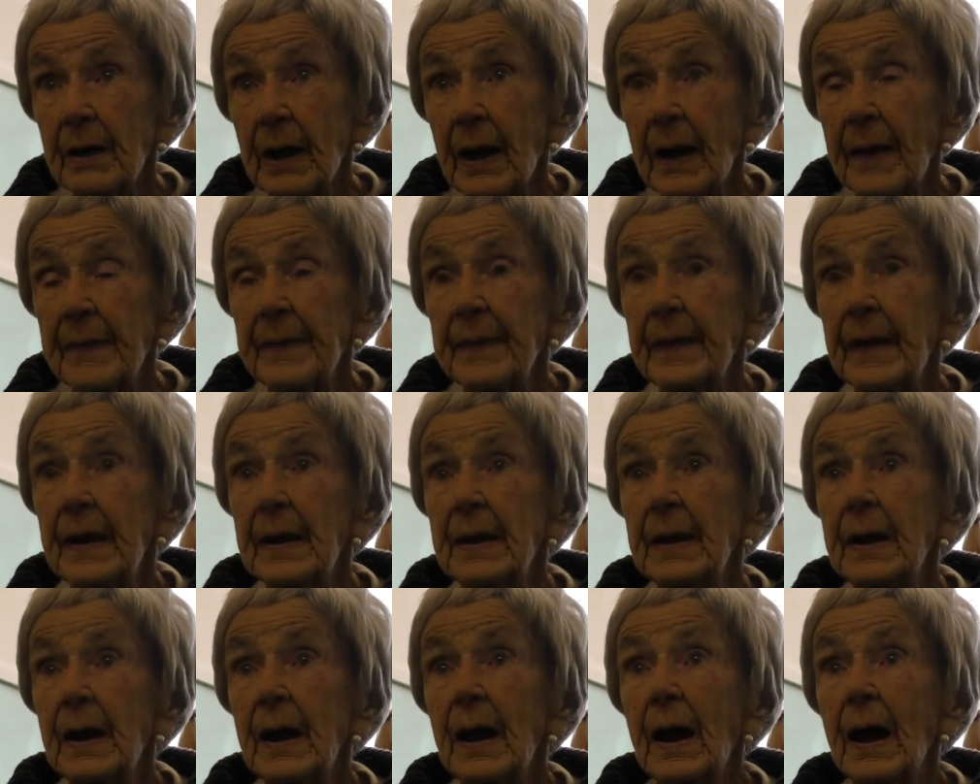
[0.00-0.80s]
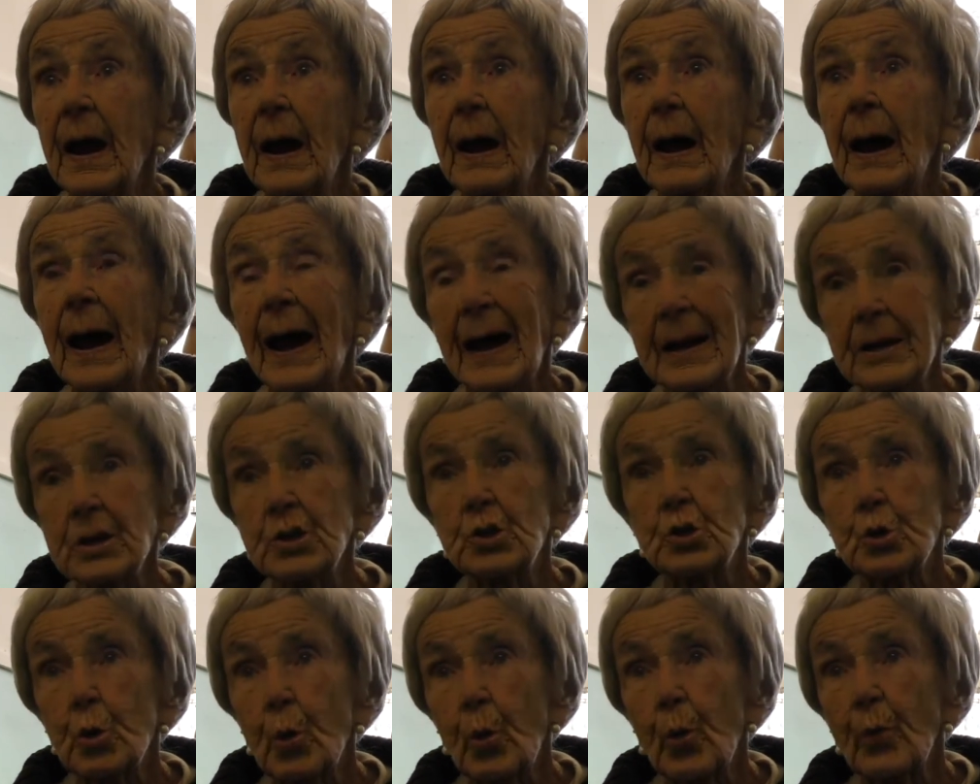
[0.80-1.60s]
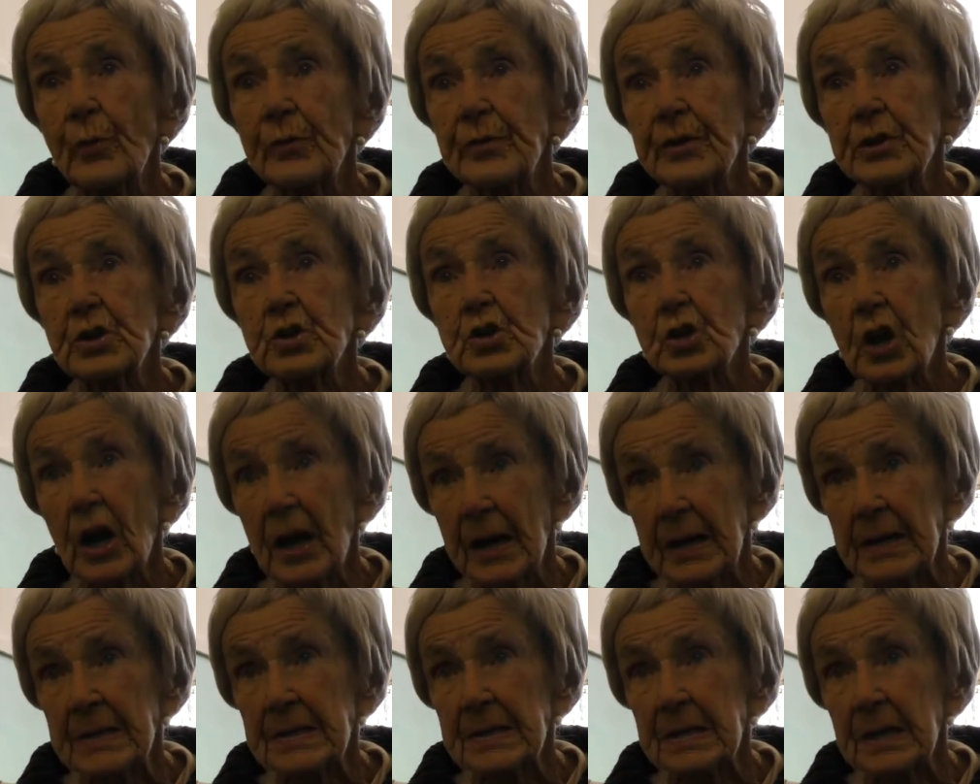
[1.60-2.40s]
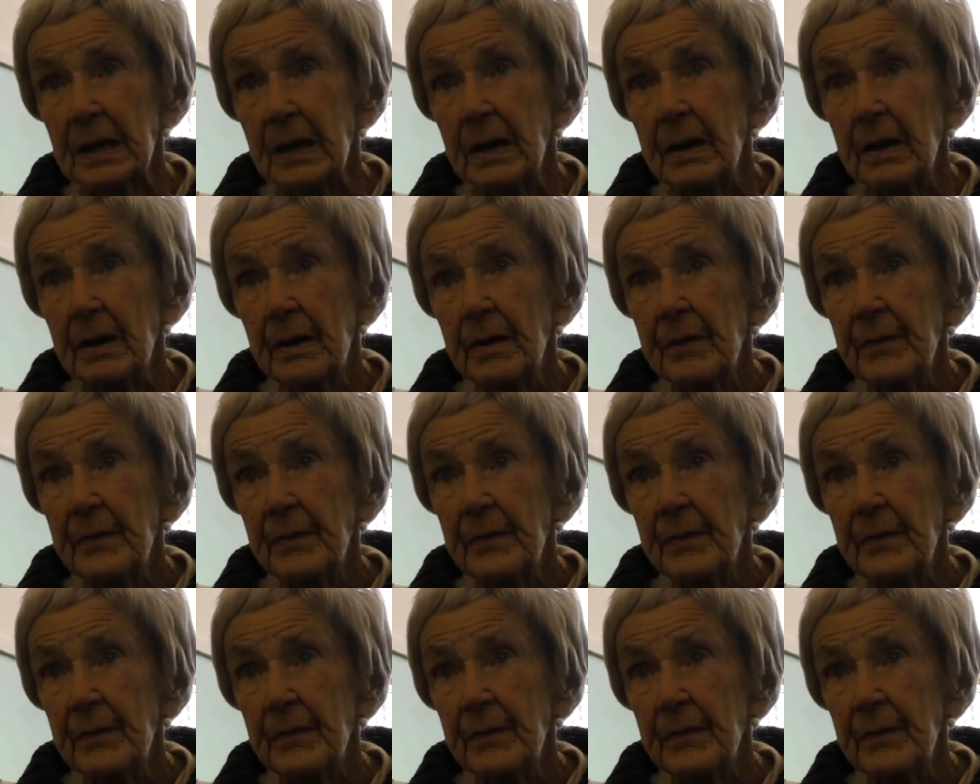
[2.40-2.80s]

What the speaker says: And then I drove the tractor